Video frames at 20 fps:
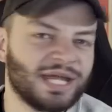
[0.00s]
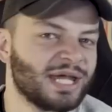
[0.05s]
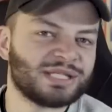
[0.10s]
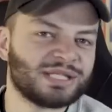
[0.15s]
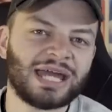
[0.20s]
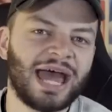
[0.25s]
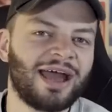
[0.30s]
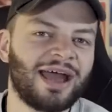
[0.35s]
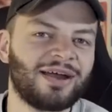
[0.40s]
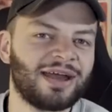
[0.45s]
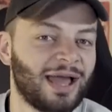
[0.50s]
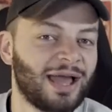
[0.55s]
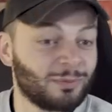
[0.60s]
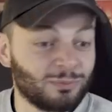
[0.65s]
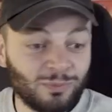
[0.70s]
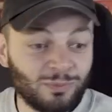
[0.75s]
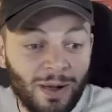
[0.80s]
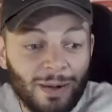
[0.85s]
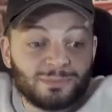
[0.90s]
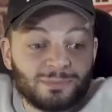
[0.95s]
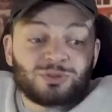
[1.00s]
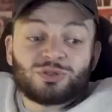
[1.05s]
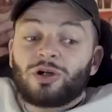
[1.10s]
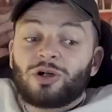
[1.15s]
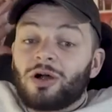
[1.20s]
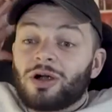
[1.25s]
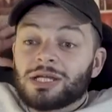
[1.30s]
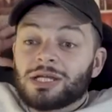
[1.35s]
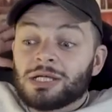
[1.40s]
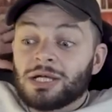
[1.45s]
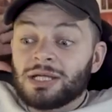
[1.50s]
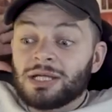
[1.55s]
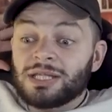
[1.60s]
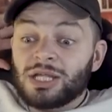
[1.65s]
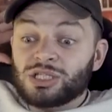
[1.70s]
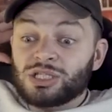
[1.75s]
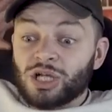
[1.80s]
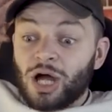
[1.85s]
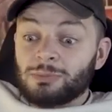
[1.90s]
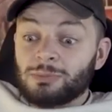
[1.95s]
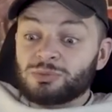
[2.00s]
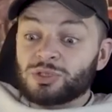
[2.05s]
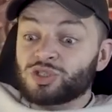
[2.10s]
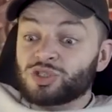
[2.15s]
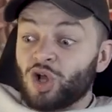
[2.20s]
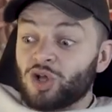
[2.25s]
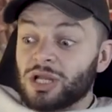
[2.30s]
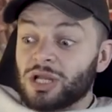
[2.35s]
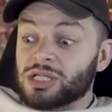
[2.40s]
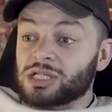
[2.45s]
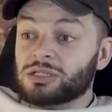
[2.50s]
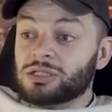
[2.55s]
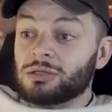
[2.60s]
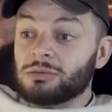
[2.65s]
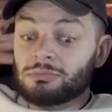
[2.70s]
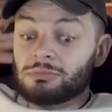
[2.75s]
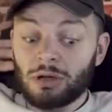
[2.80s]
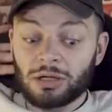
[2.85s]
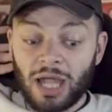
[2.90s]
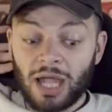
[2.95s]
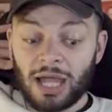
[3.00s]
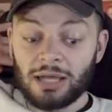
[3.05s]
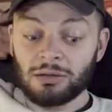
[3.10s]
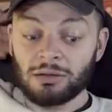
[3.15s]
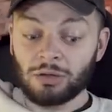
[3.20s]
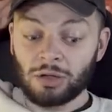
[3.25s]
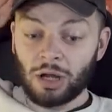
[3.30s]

it is, Harry. I'm sorry. Listen, I'm just honest. Okay.